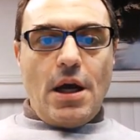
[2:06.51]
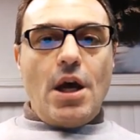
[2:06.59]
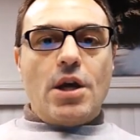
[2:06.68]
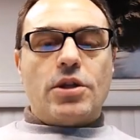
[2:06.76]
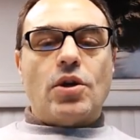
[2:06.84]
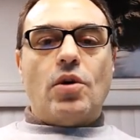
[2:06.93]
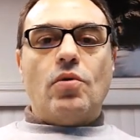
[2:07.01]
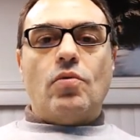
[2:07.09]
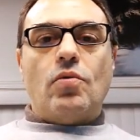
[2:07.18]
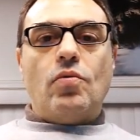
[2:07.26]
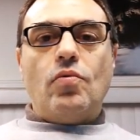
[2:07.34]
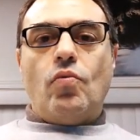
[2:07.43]
So
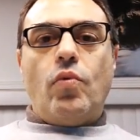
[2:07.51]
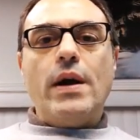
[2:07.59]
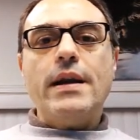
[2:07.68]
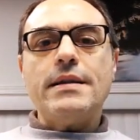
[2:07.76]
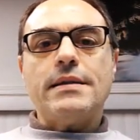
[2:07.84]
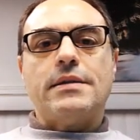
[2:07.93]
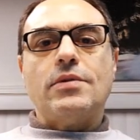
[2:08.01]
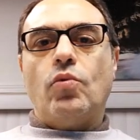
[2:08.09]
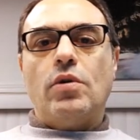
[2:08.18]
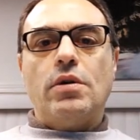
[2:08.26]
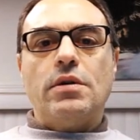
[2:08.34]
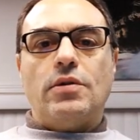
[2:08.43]
what is the
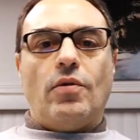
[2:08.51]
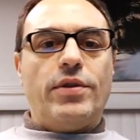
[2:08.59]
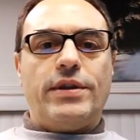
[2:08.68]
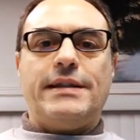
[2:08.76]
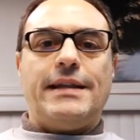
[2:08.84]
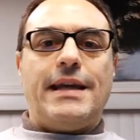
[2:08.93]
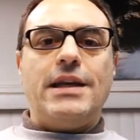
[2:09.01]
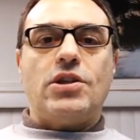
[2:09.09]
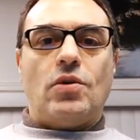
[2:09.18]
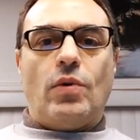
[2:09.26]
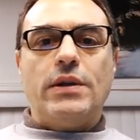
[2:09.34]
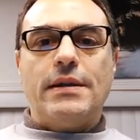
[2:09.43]
word authentication?
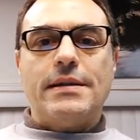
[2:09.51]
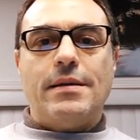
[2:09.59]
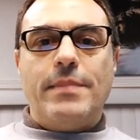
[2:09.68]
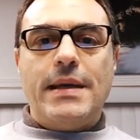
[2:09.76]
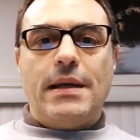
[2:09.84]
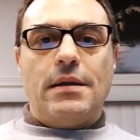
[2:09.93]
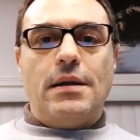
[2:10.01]
What does it mean?